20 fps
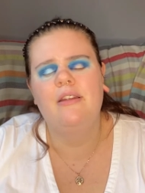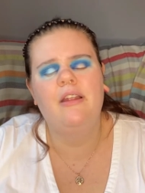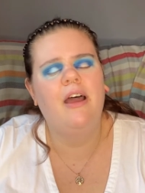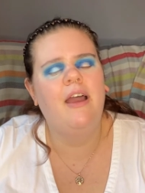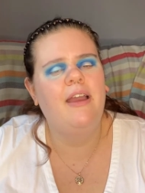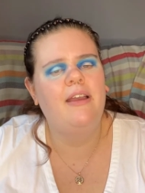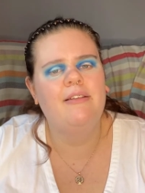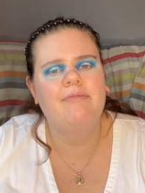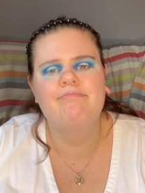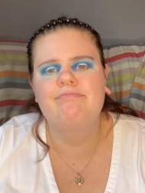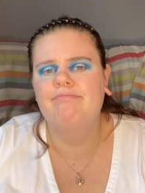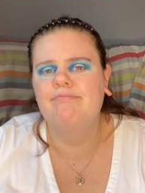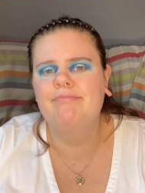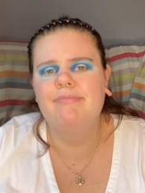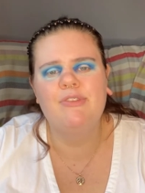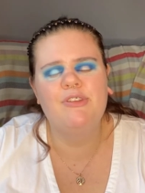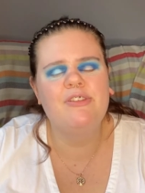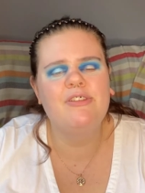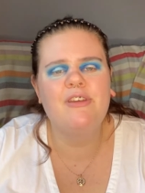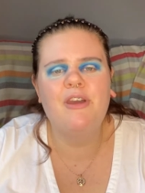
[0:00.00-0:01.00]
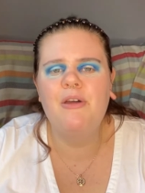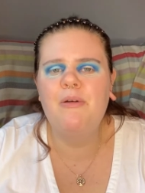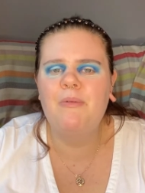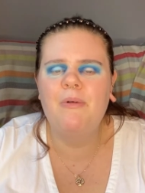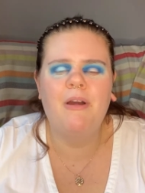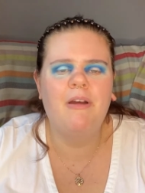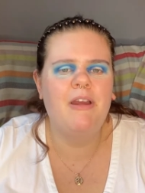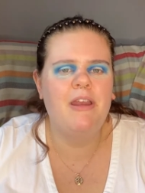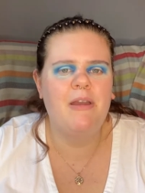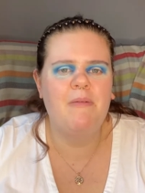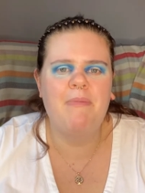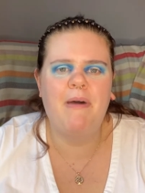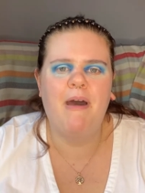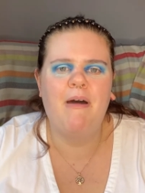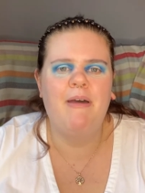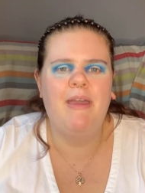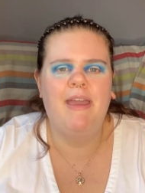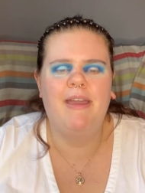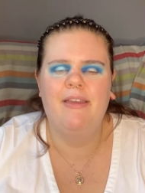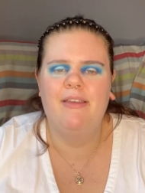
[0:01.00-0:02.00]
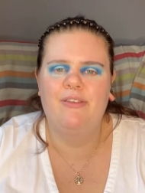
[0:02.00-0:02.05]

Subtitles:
like, don't worry about it.